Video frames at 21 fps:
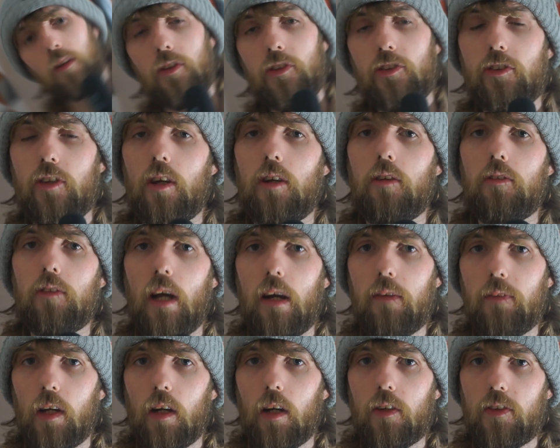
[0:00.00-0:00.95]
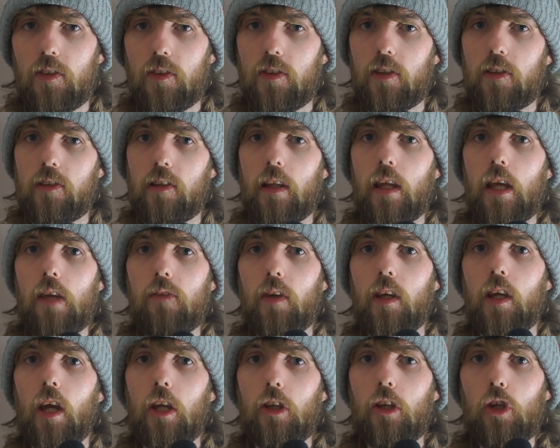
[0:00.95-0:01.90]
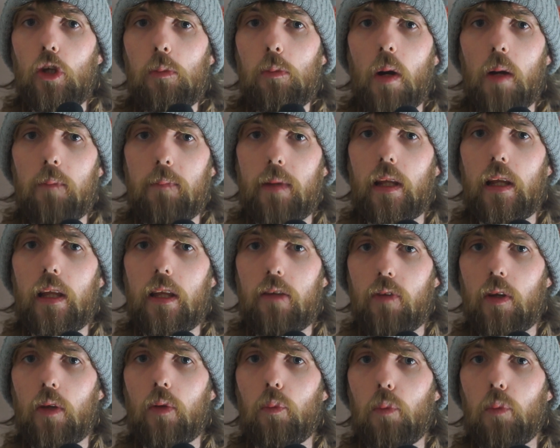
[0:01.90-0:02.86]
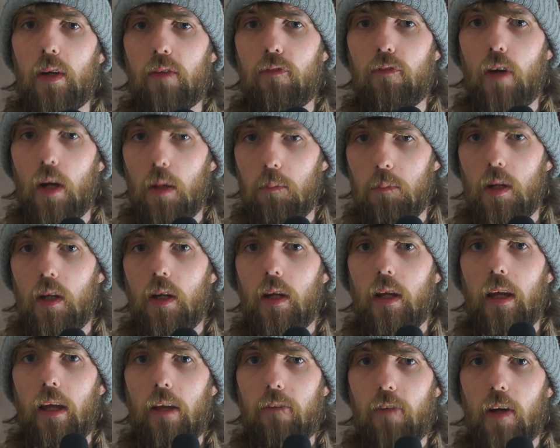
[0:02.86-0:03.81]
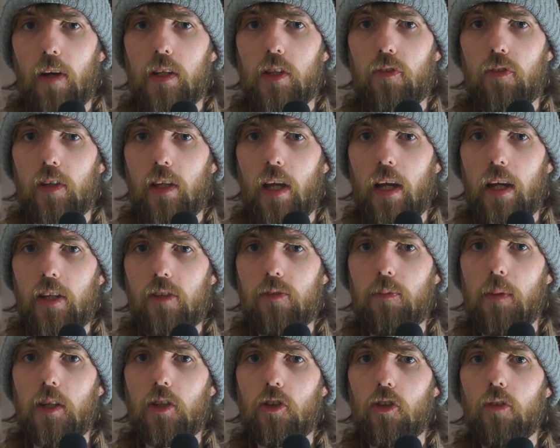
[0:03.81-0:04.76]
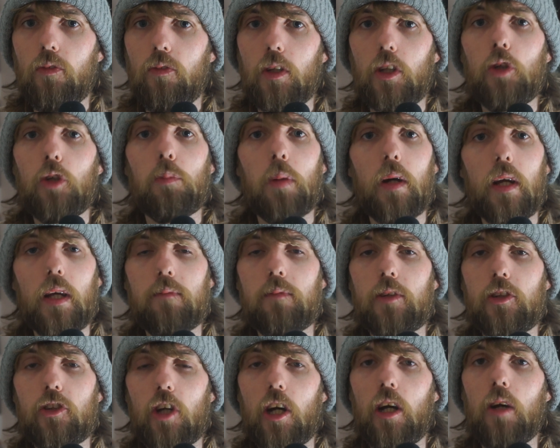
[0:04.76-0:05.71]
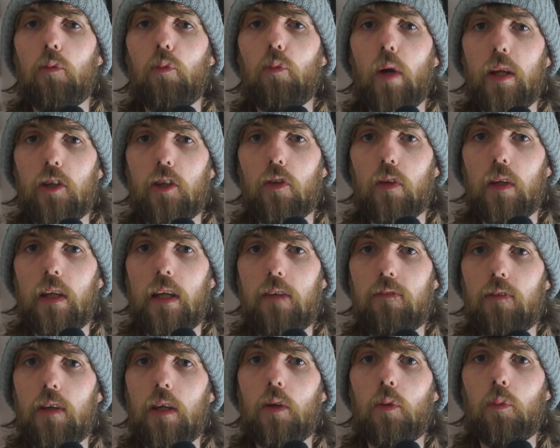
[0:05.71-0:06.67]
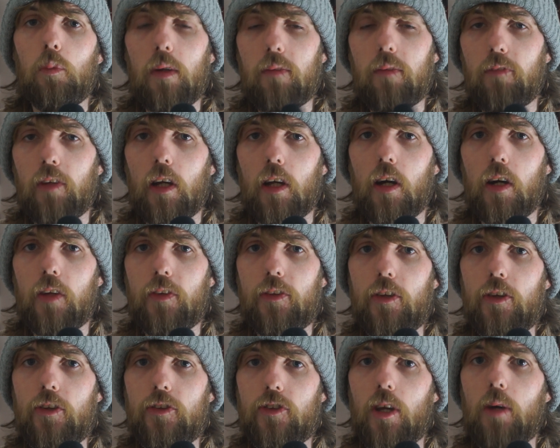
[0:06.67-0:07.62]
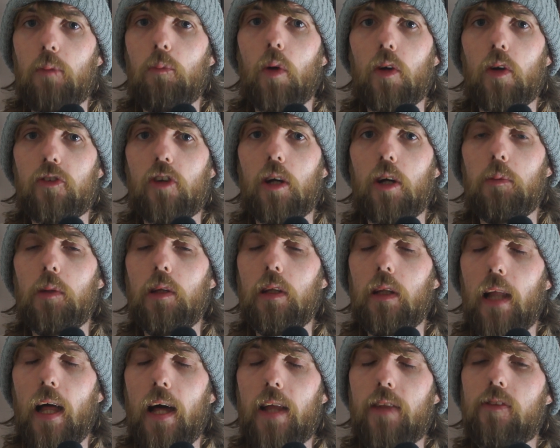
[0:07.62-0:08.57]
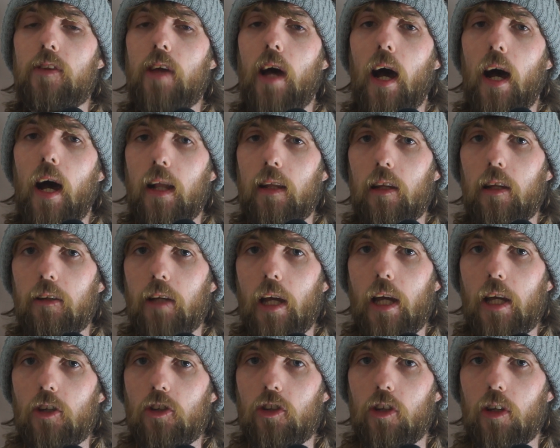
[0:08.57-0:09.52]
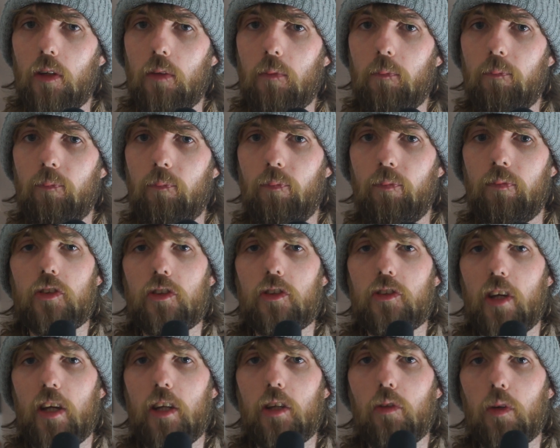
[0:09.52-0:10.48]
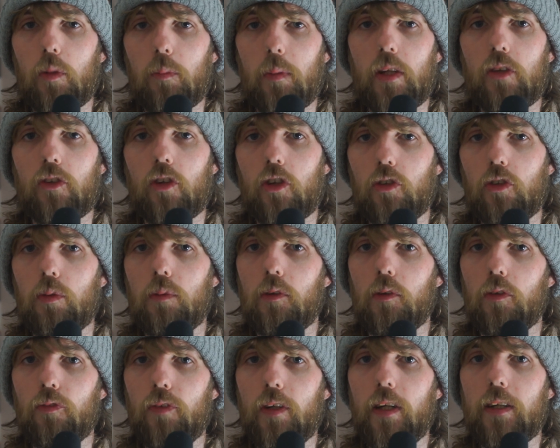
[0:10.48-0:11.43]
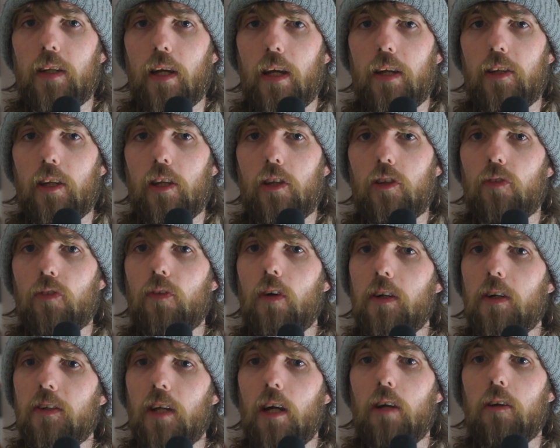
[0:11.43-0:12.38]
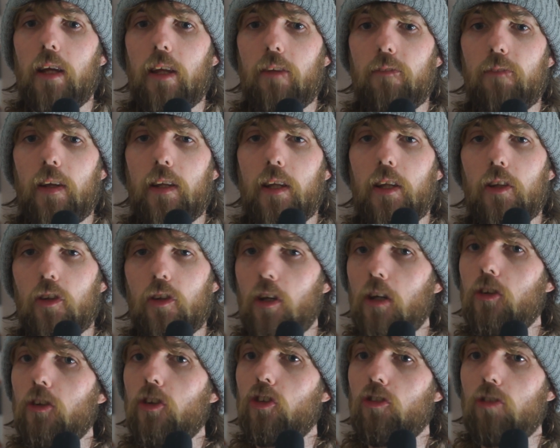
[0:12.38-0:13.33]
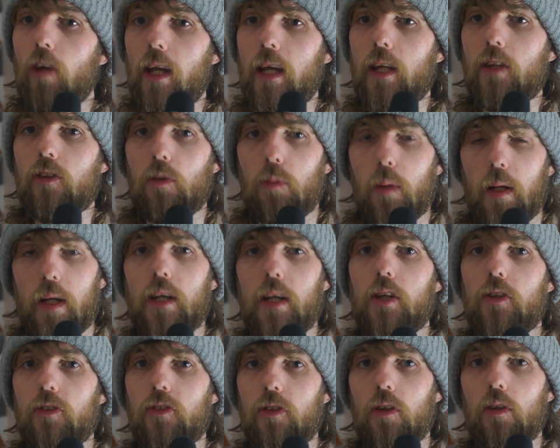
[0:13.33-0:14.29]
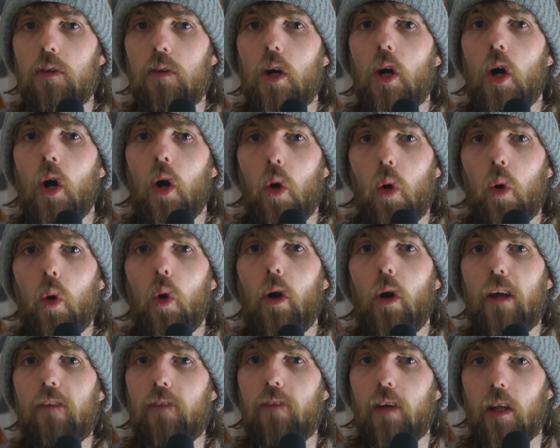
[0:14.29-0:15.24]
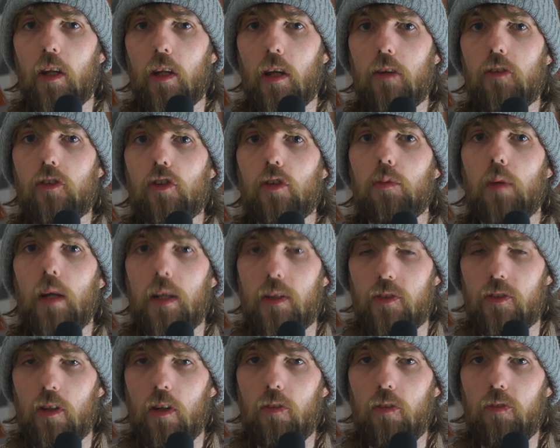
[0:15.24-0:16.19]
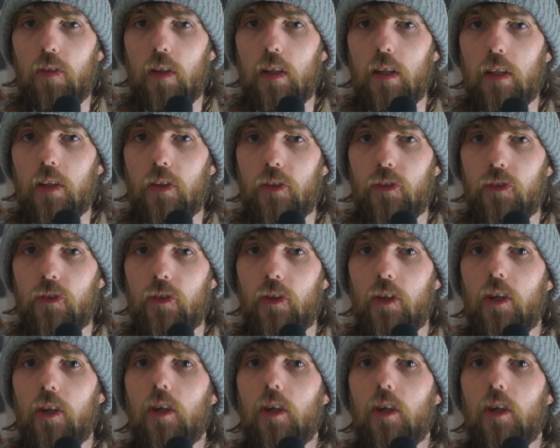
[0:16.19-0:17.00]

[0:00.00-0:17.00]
So now the artist is leaving and you might be leaving with them. If that is the case, make sure that you put in the chat when you're leaving with the artist and what time you land at location. When you're close to set, you want to be in touch with your third AD to find out if they need to go straight into rehearsal or if they're going to go into rest off first.